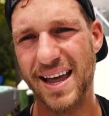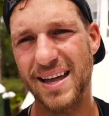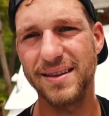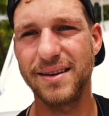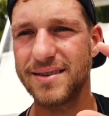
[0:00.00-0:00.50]

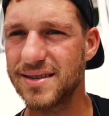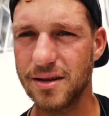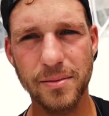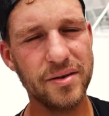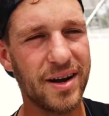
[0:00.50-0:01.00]
and there is a
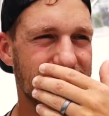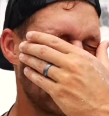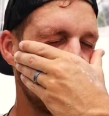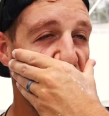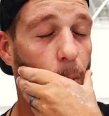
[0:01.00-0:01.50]
little bit of
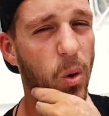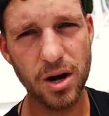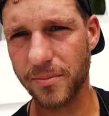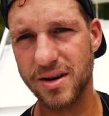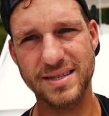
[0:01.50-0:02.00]
oxidation,
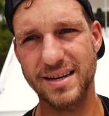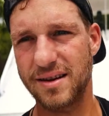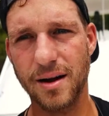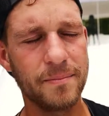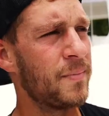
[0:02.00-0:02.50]
watermarks that
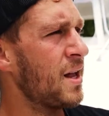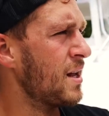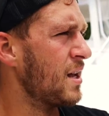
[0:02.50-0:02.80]
come